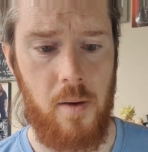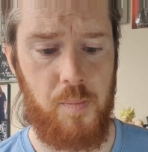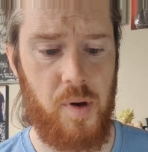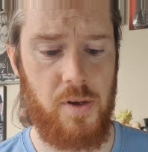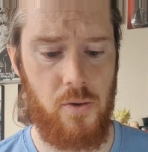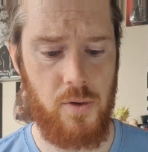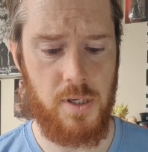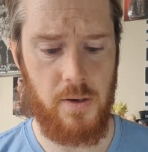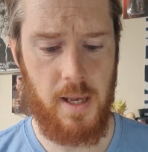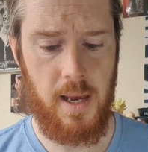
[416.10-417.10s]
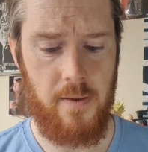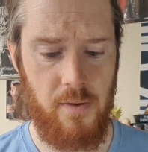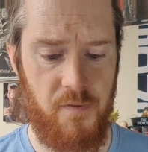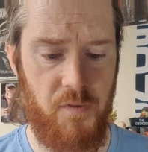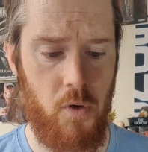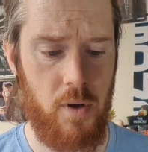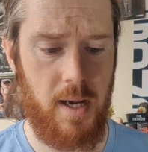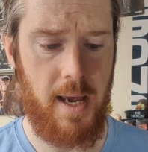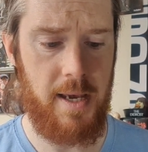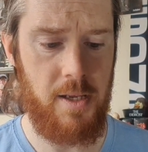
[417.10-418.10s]
But you also get the
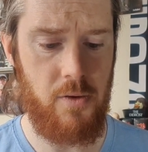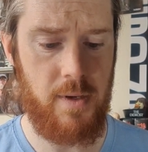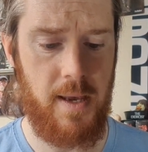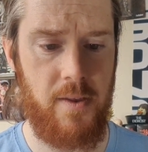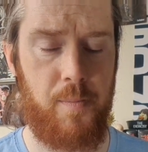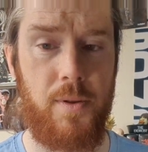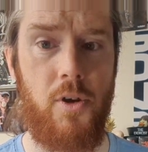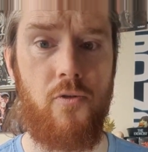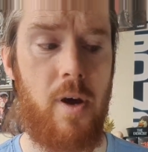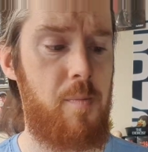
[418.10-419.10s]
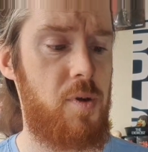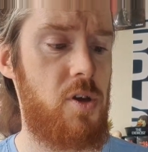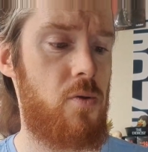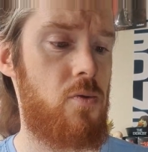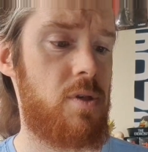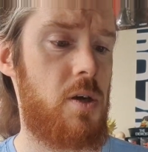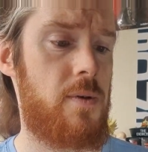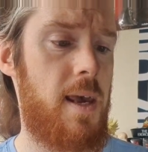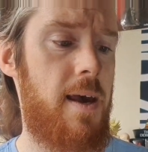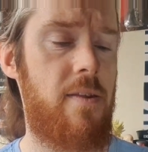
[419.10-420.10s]
4K, you get the Blu-ray, but you also
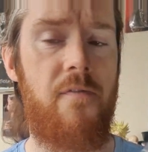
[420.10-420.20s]
get the